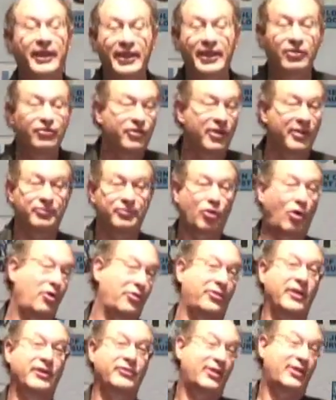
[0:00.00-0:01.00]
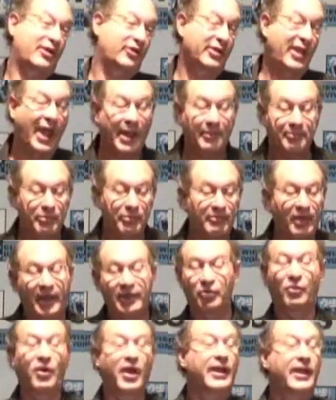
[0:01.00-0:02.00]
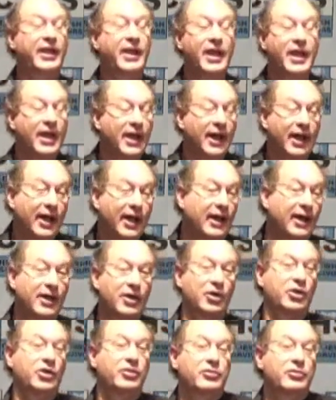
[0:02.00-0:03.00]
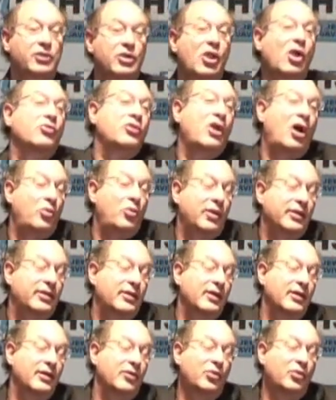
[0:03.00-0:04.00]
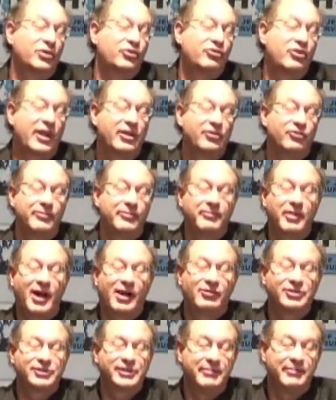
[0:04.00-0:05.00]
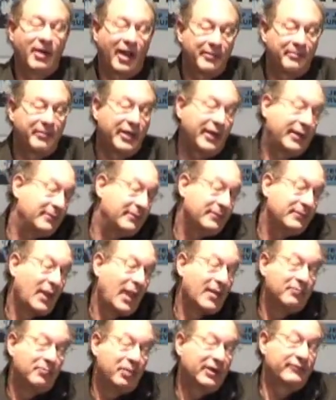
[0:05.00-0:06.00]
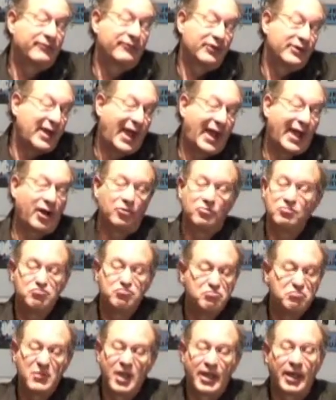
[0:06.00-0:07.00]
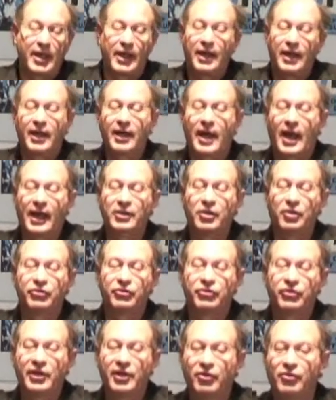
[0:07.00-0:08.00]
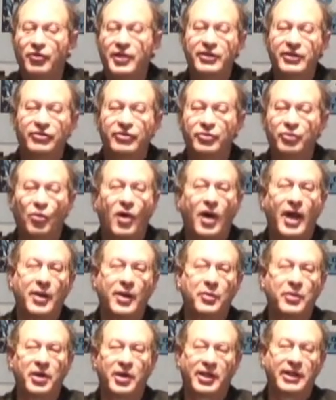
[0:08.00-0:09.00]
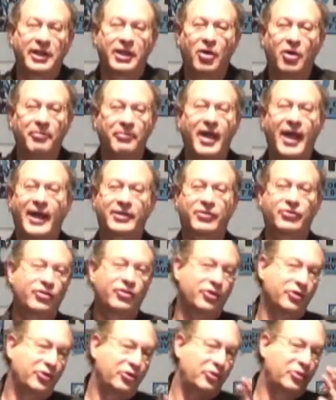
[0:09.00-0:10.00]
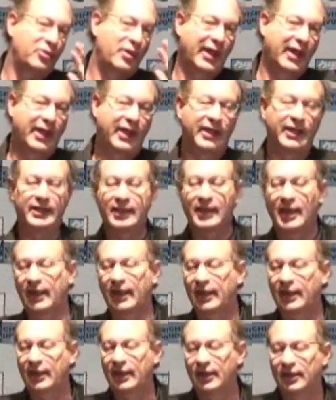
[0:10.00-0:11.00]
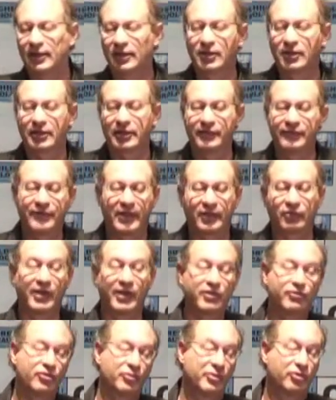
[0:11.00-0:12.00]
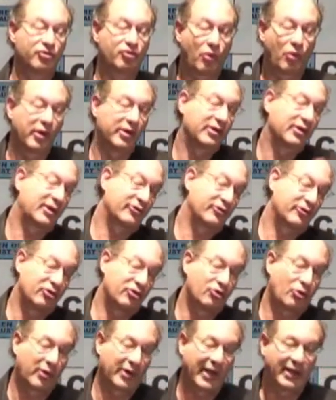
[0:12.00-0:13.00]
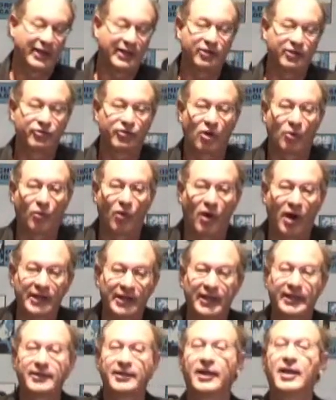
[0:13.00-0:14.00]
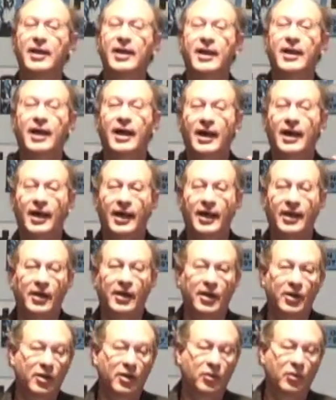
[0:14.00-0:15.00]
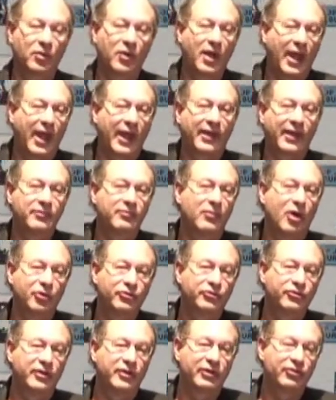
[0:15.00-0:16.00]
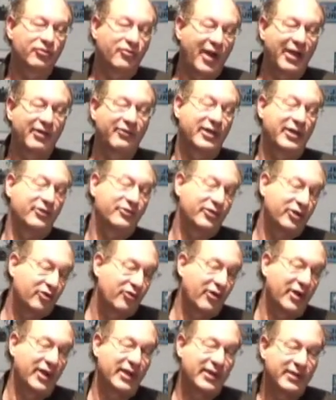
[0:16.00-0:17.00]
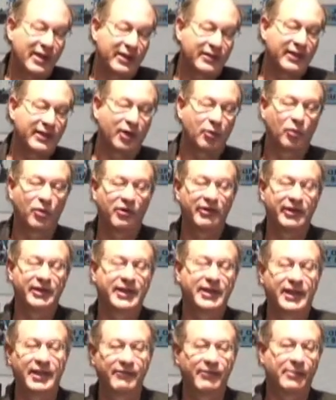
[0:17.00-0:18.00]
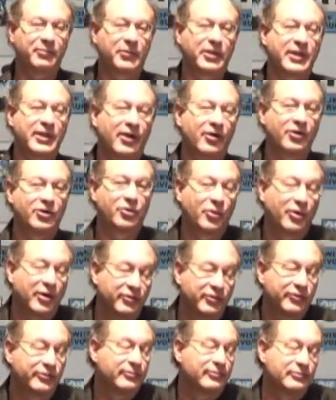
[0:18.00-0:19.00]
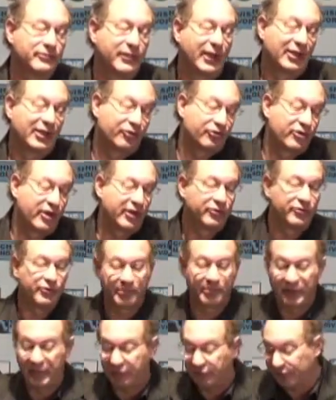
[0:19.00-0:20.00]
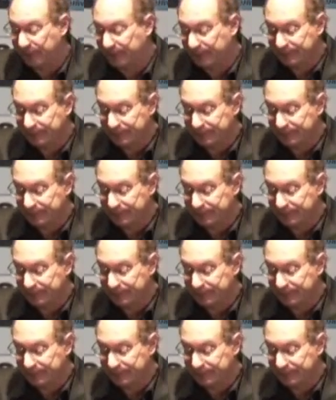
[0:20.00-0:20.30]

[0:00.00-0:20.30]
Egypt, all things that could happen, by the way. You don't know what change in policy might be. But for now, I don't see a reason why we're going to go back to a confederation with Jordan, because the Jordanians don't want it. And most Israelis agree that they're willing to give up the territories in exchange for peace.